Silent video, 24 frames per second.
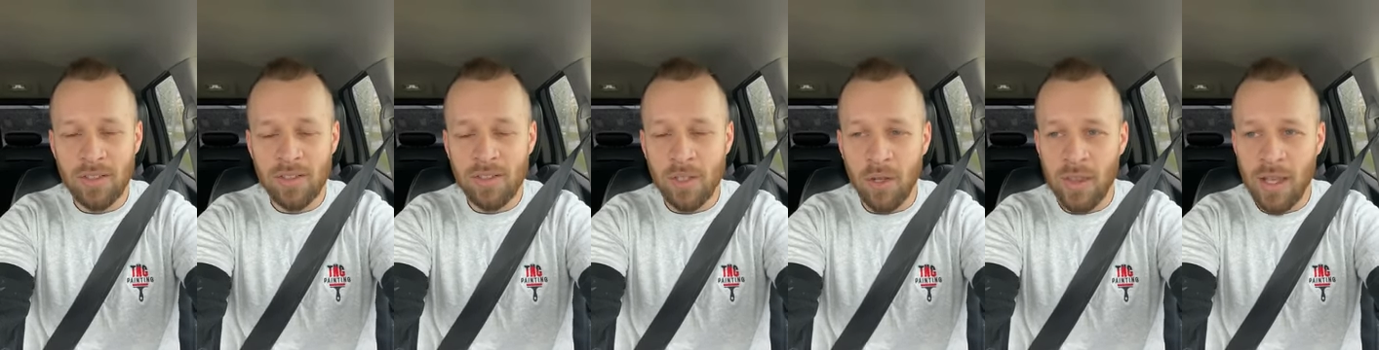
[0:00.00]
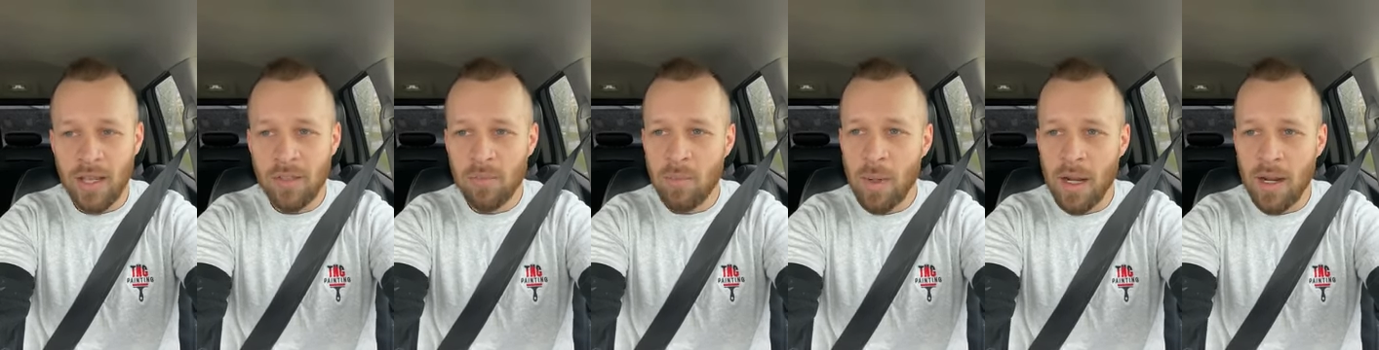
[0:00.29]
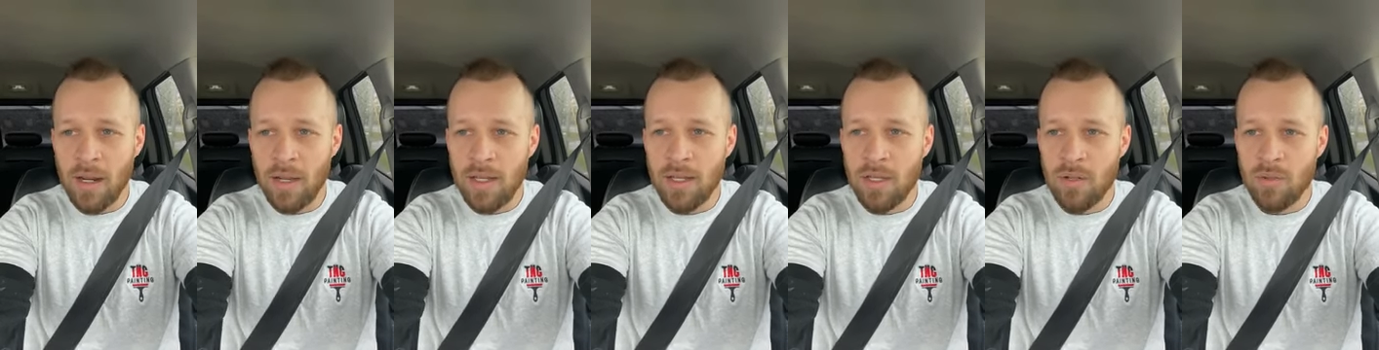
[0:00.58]
So that's been
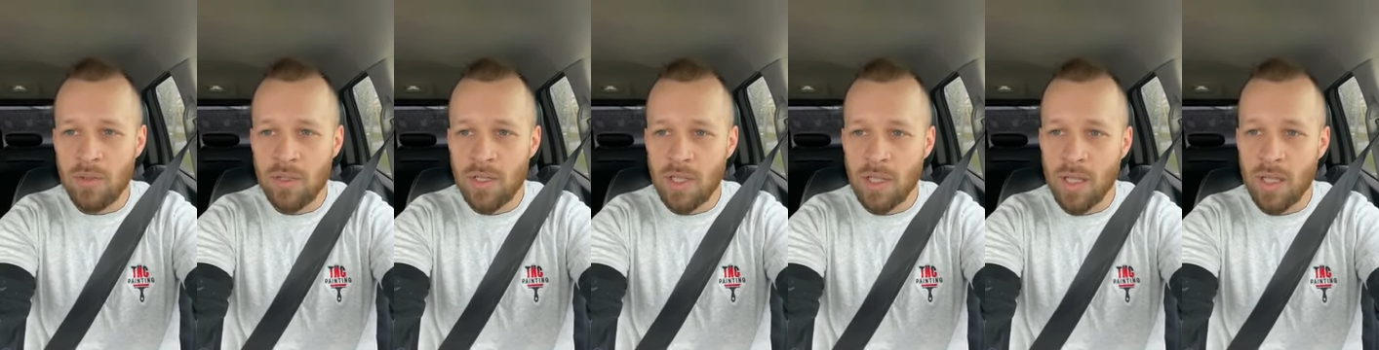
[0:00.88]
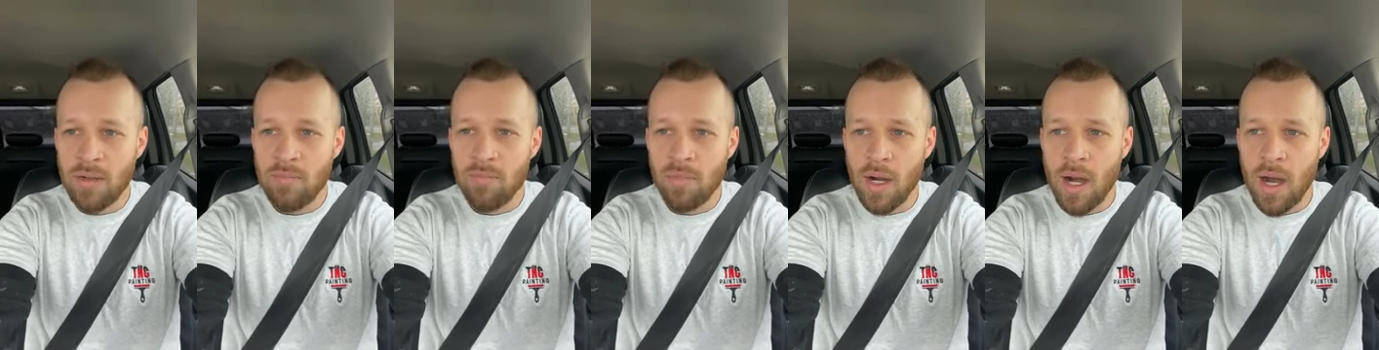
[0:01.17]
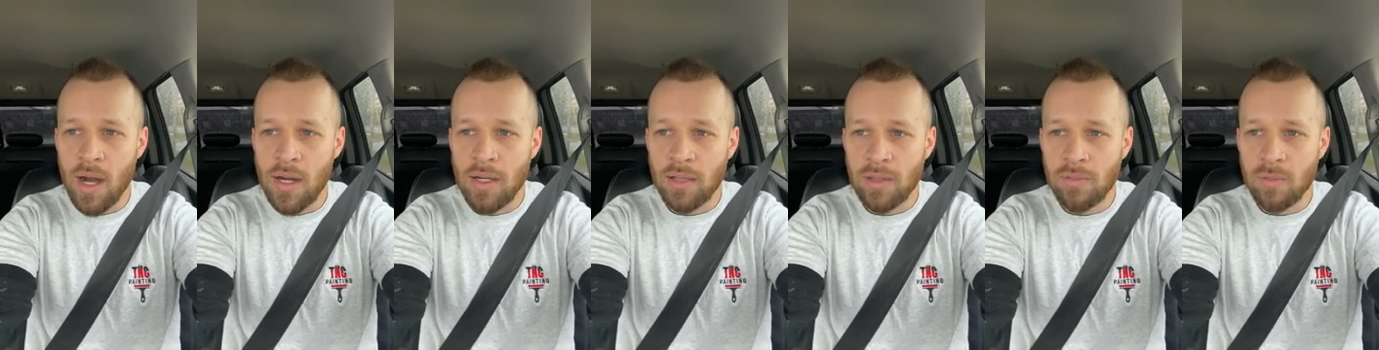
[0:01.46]
a huge thing
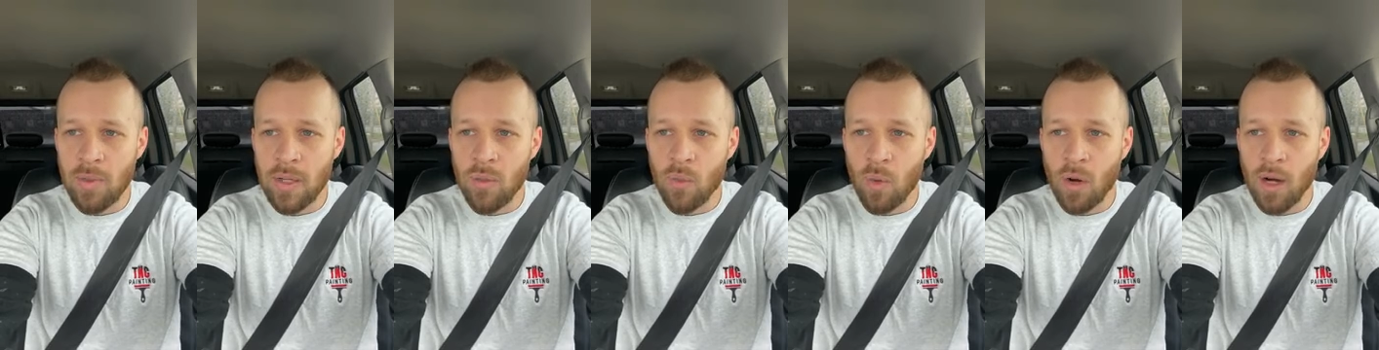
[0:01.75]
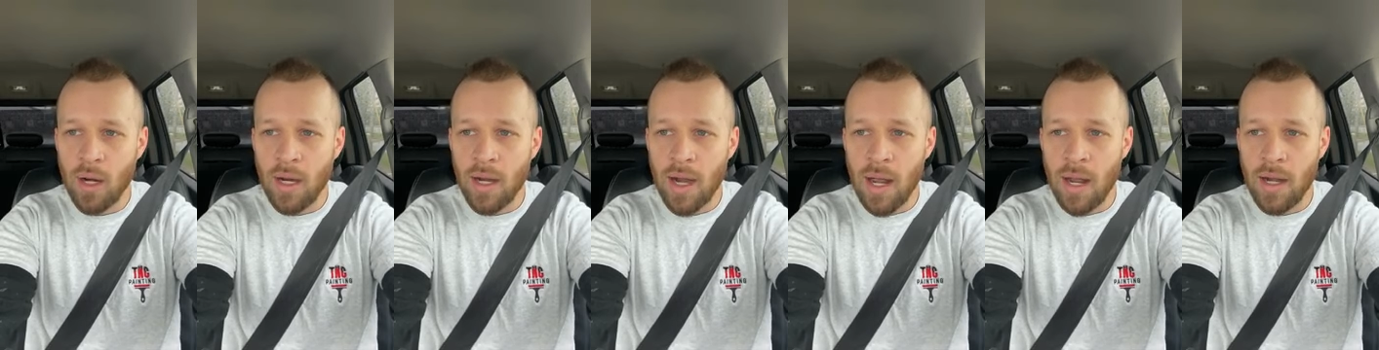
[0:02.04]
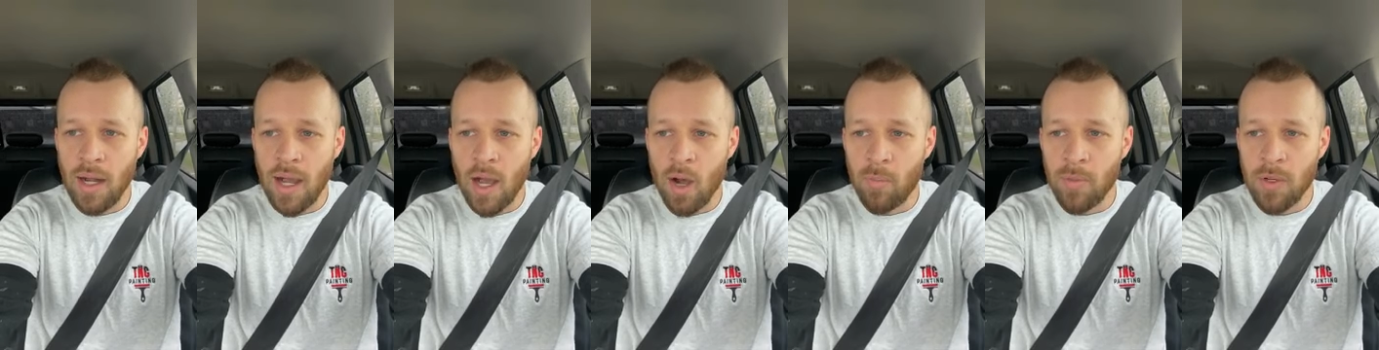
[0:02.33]
Brian's been working
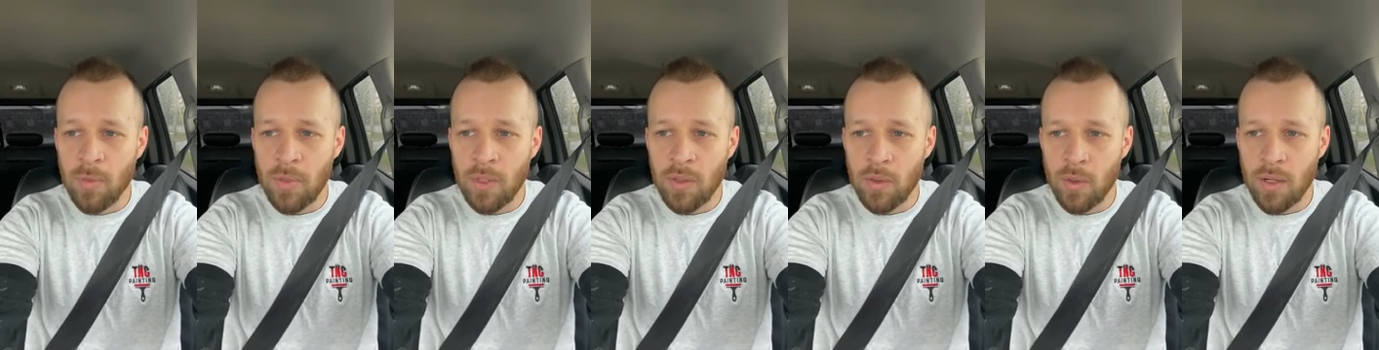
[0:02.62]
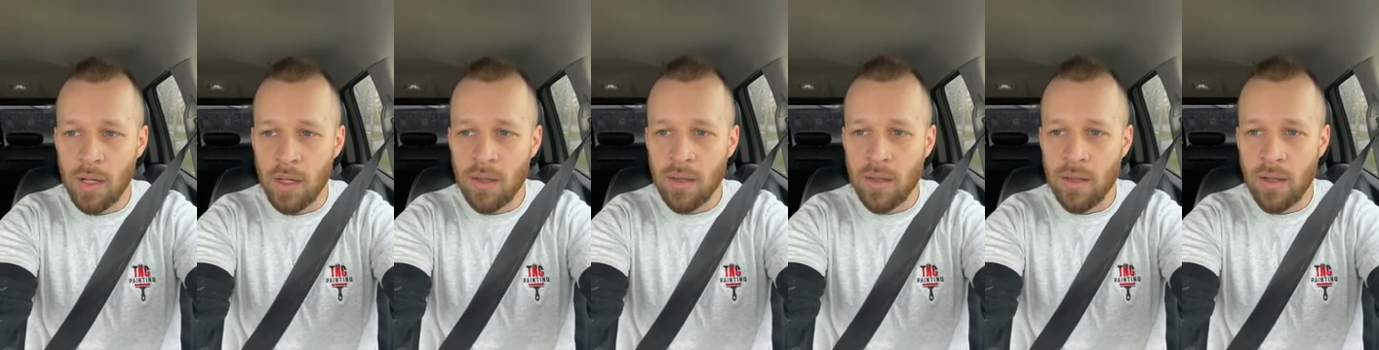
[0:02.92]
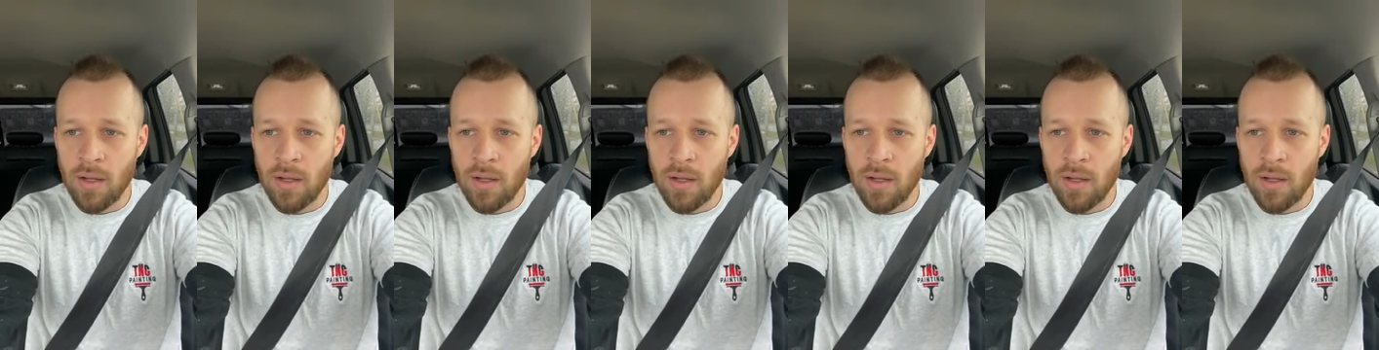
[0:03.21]
on helping me with.